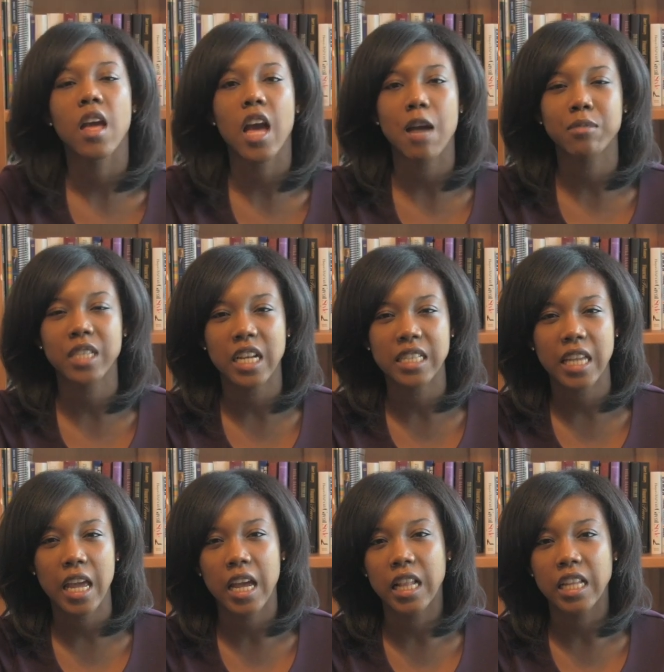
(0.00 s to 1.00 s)
I'm
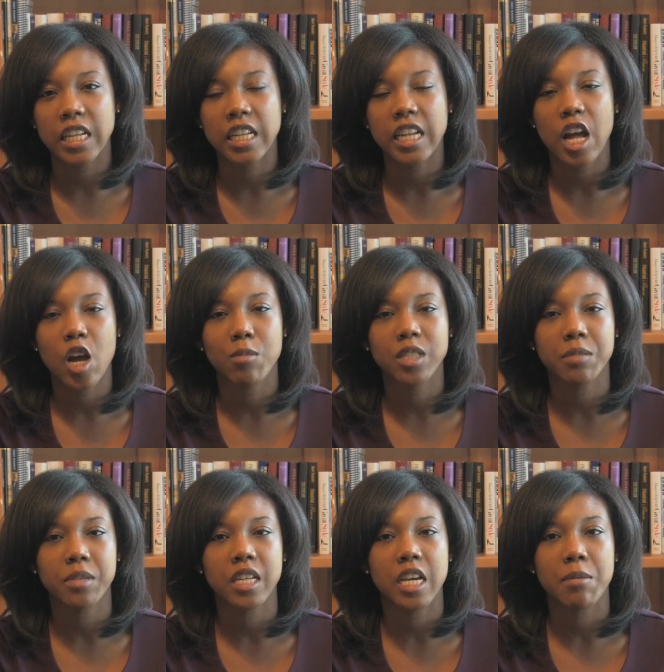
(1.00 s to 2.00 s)
Shantae Elliott, and I hope to
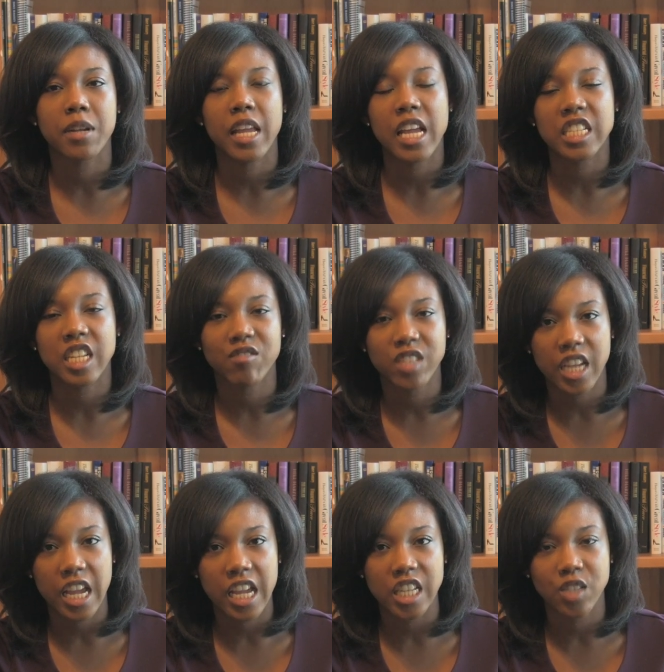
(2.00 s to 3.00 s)
become an agent of
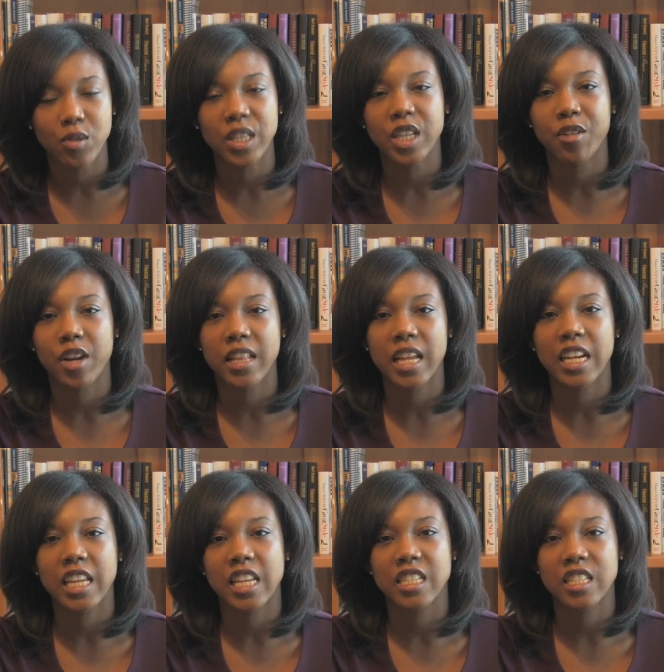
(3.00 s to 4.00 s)
change with the
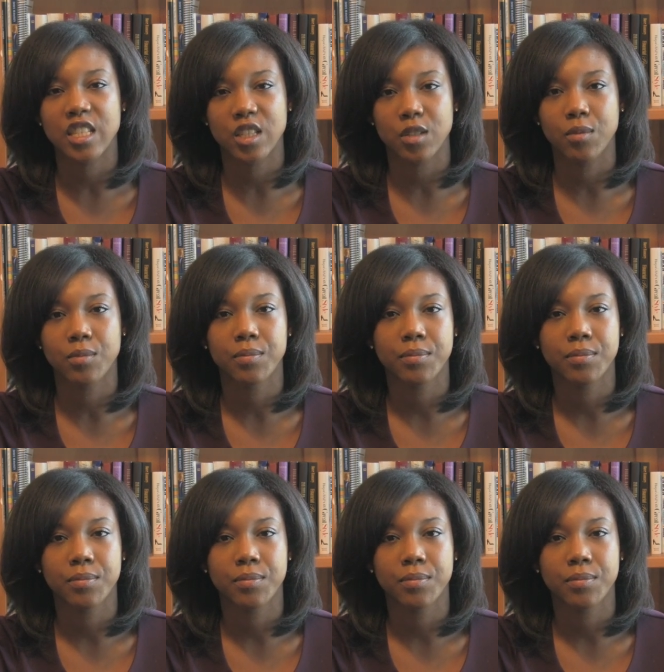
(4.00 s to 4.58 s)
Greenlining Institute.